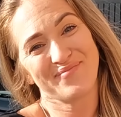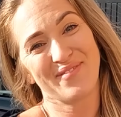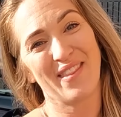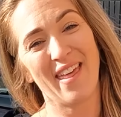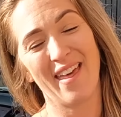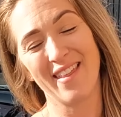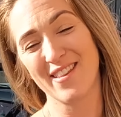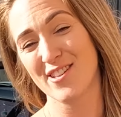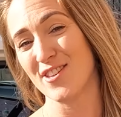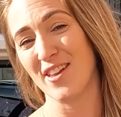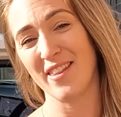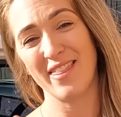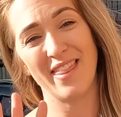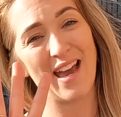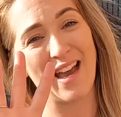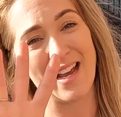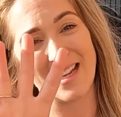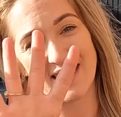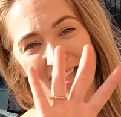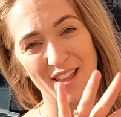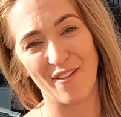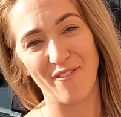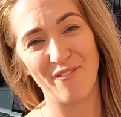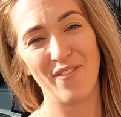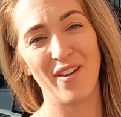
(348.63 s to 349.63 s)
And so that is
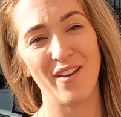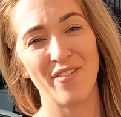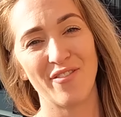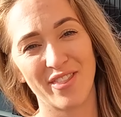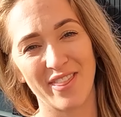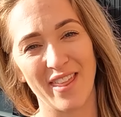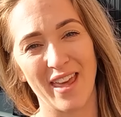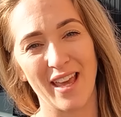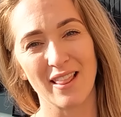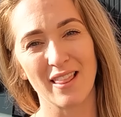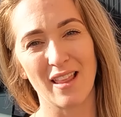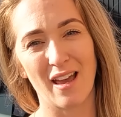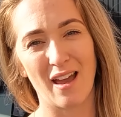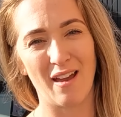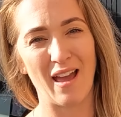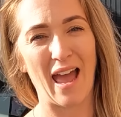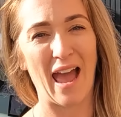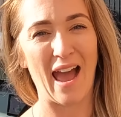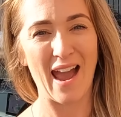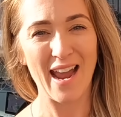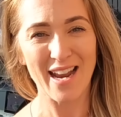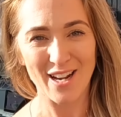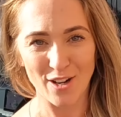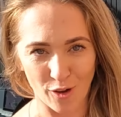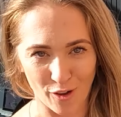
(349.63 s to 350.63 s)
the 5th thing that
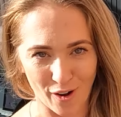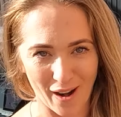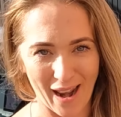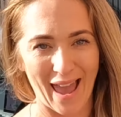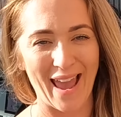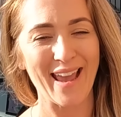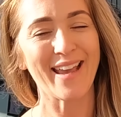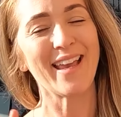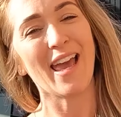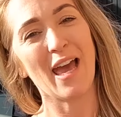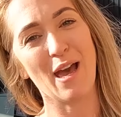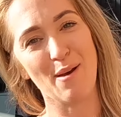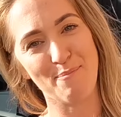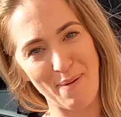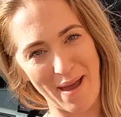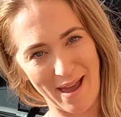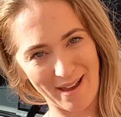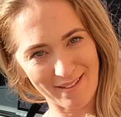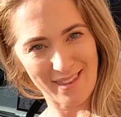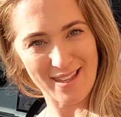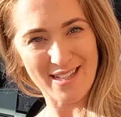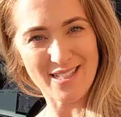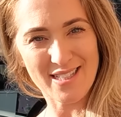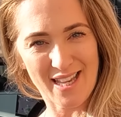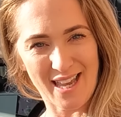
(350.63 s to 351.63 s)
I don't like
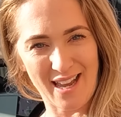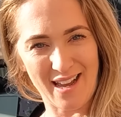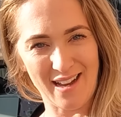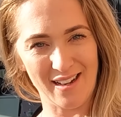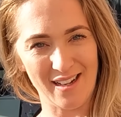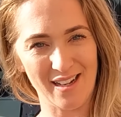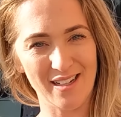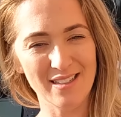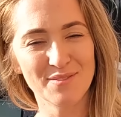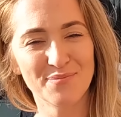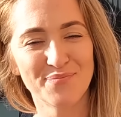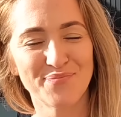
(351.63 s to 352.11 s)
about this car.